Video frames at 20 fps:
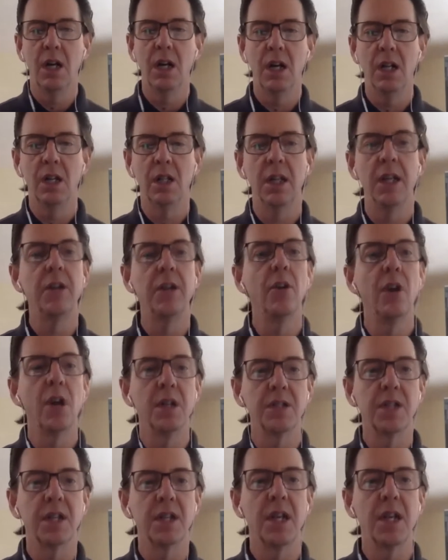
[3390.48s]
later
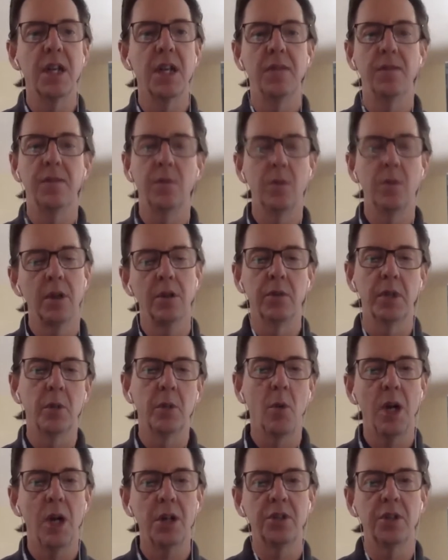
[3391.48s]
on today if you want to
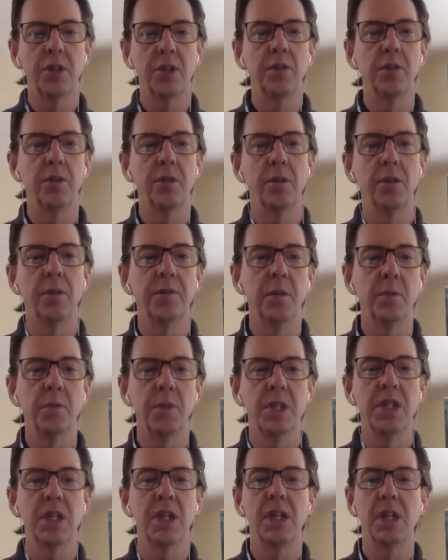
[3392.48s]
rewatch it, or if you
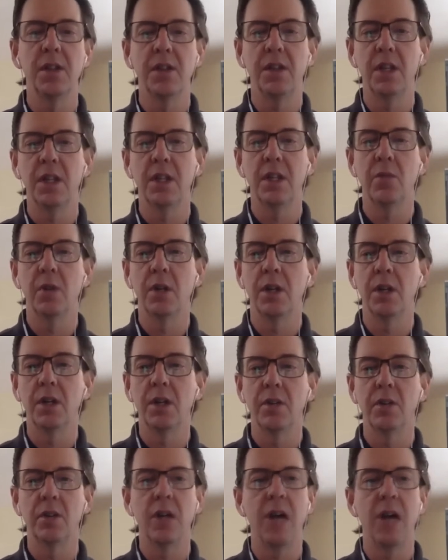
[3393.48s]
missed anything, you want to
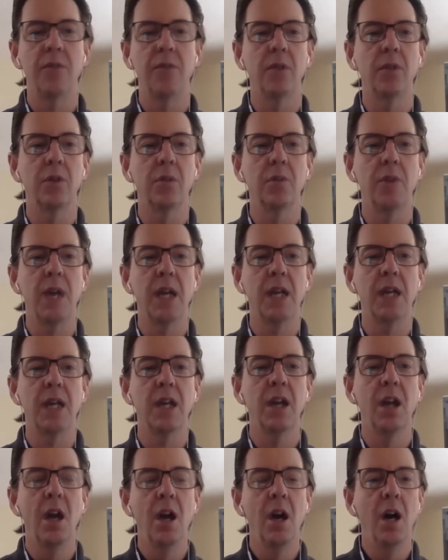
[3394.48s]
have a look back at it.
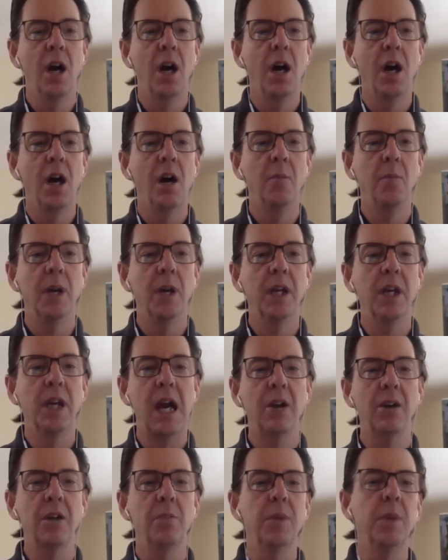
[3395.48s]
Mike,
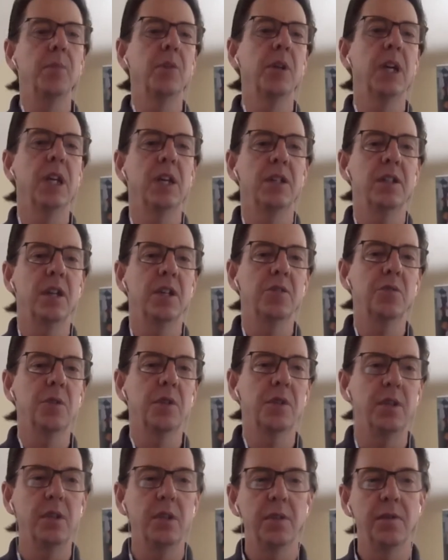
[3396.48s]
how can people get in touch
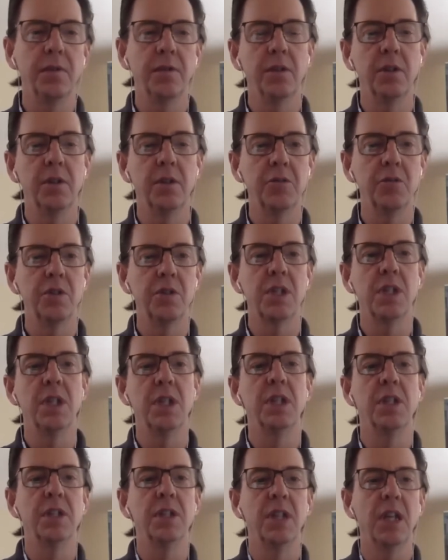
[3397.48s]
with you if they're interested
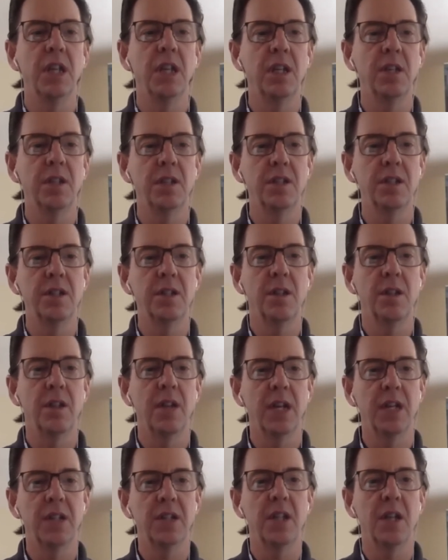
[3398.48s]
in taking this to the
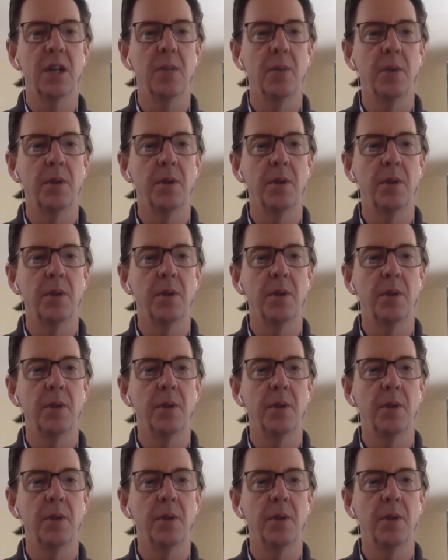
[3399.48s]
next step?